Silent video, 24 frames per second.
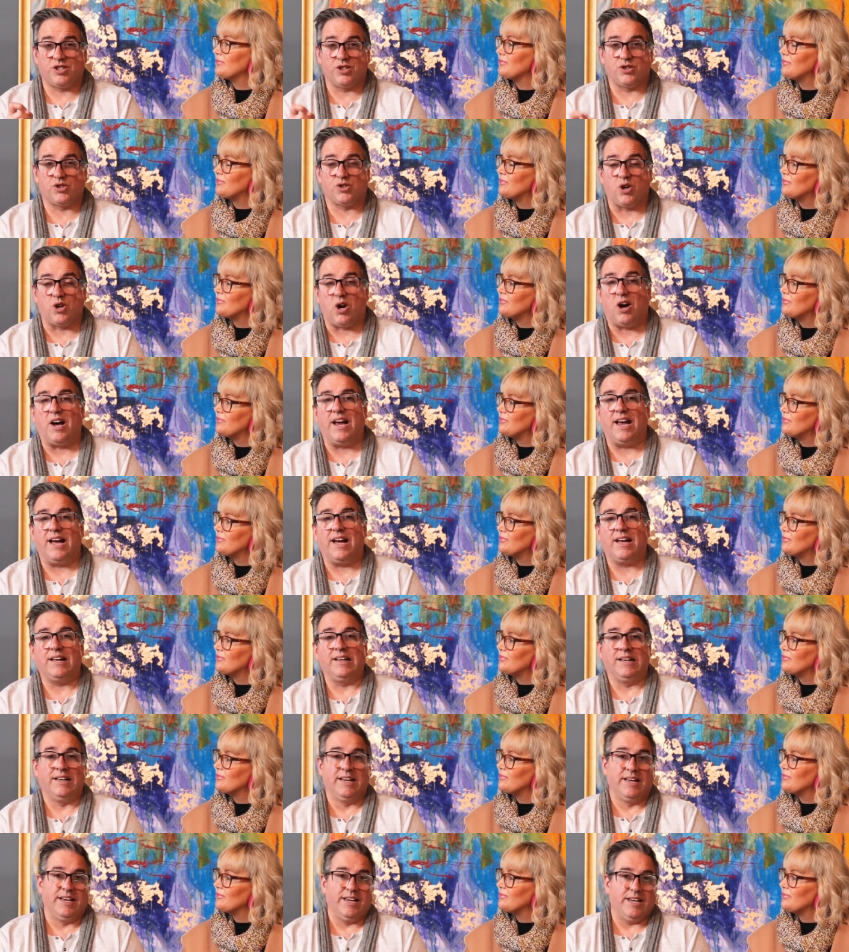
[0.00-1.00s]

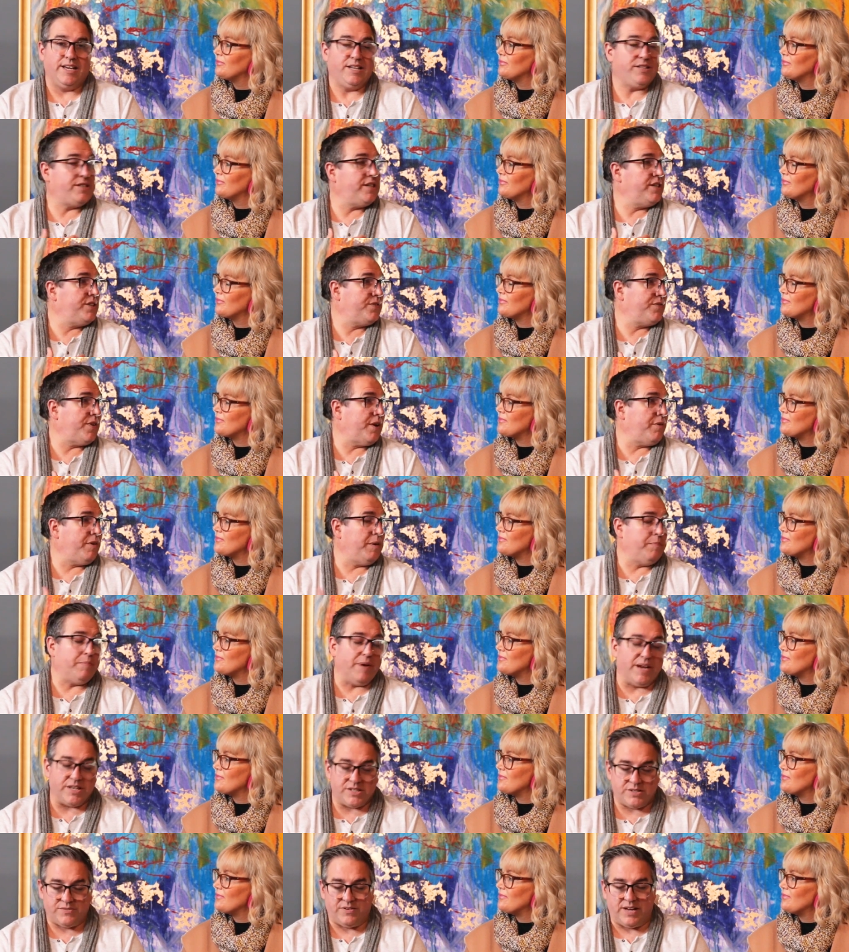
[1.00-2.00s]
Speaker 1: desire is His very
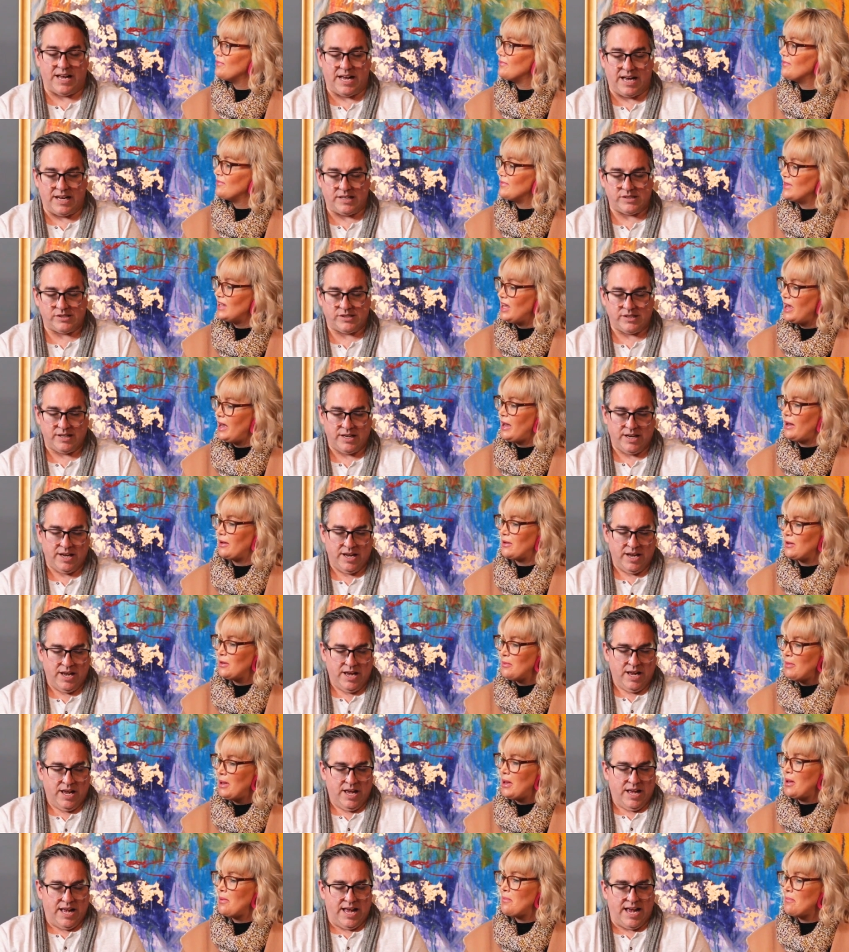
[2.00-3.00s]
best for us.
Speaker 2: Yeah,
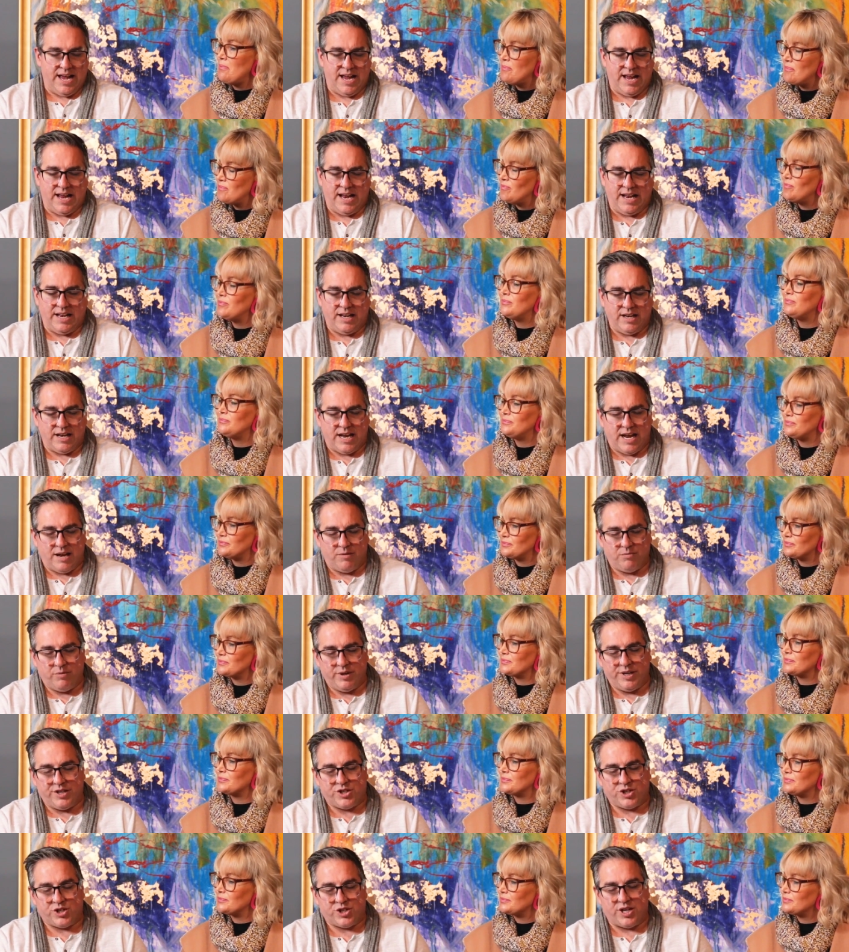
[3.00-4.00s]
come
Speaker 1: on. And and, and
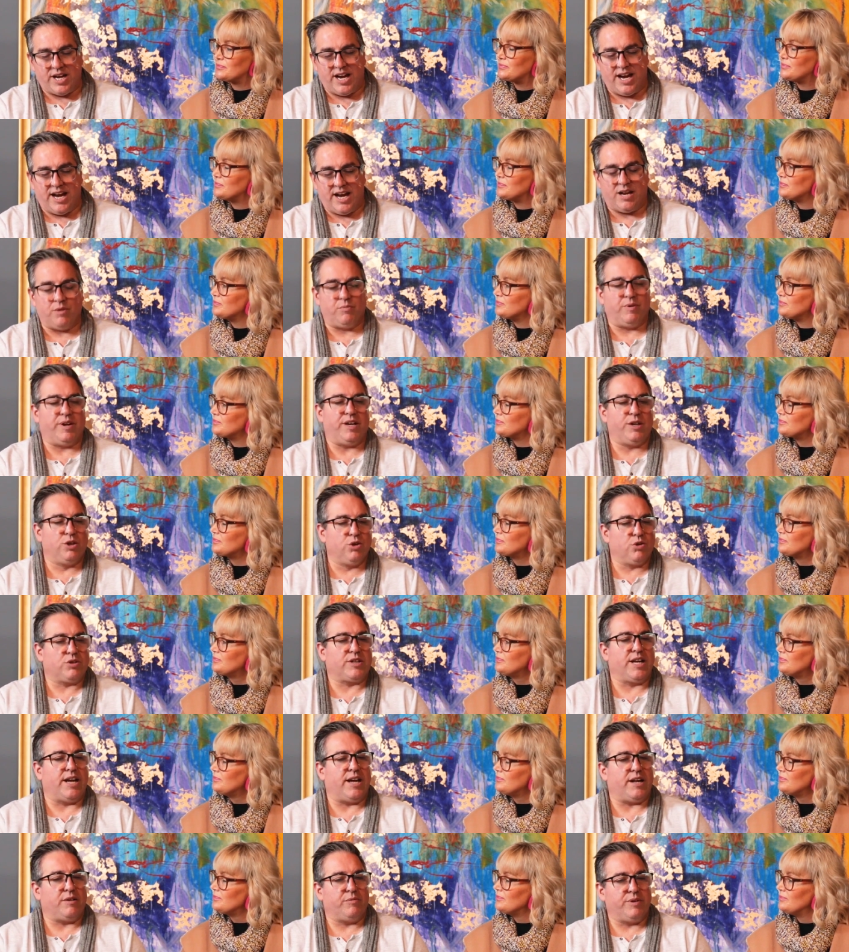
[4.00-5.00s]
we shared and we
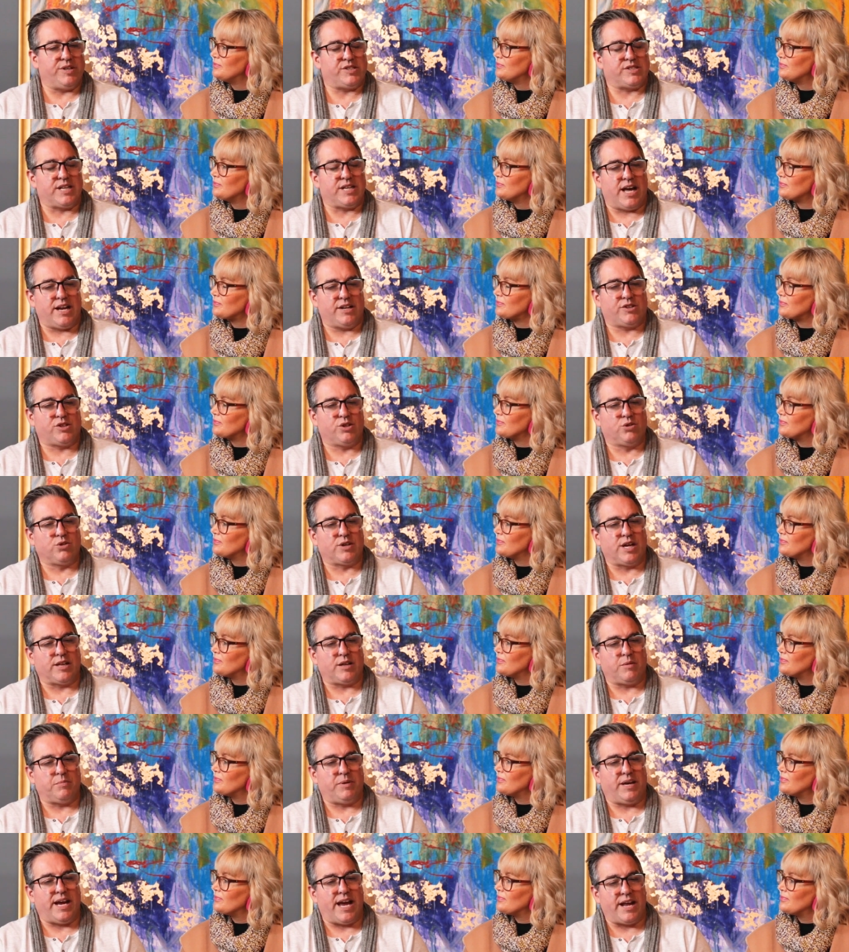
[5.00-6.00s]
looked at, we started to look
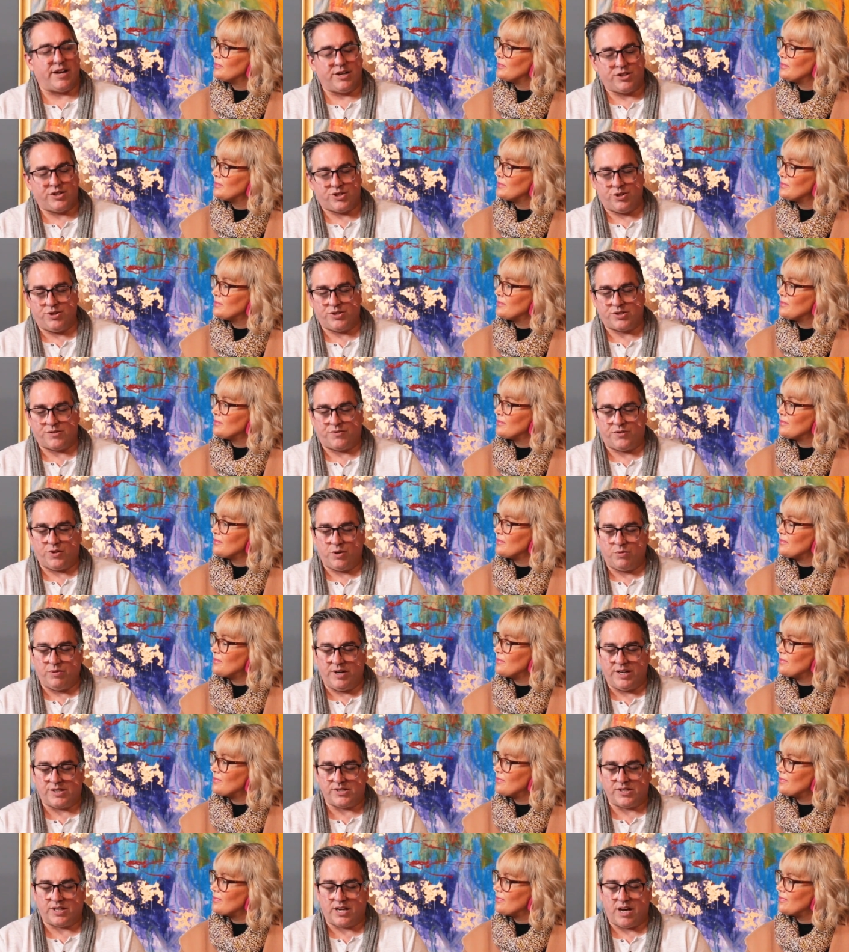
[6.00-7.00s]
at the Beatitudes a few
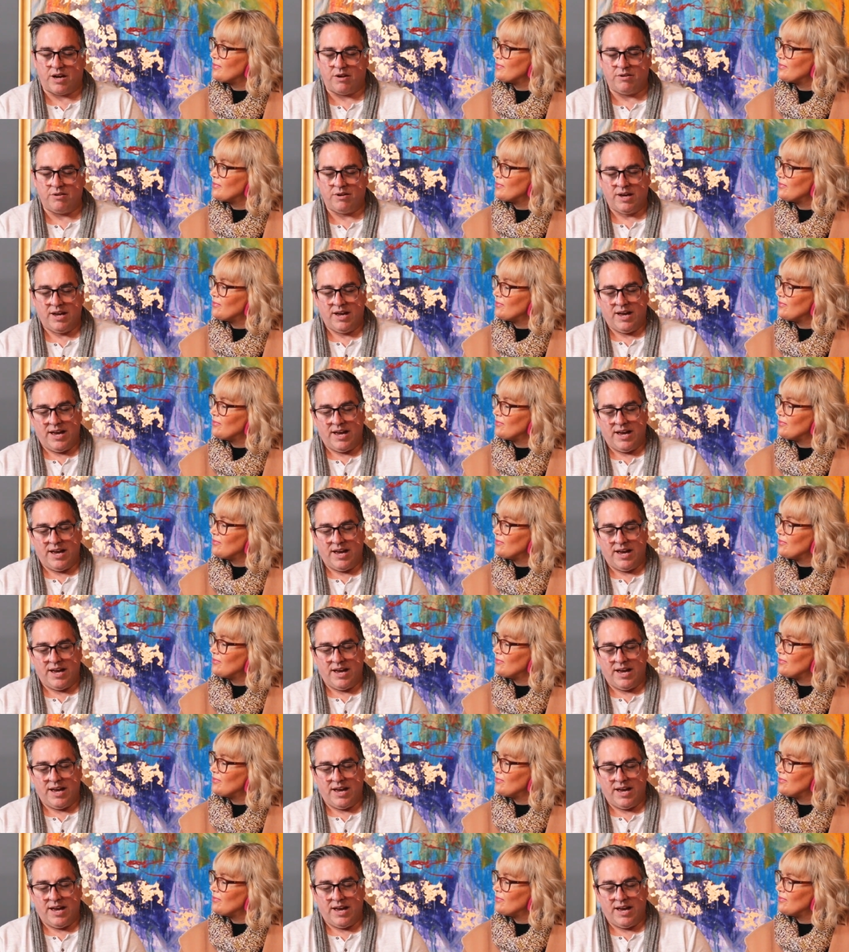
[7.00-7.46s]
weeks ago,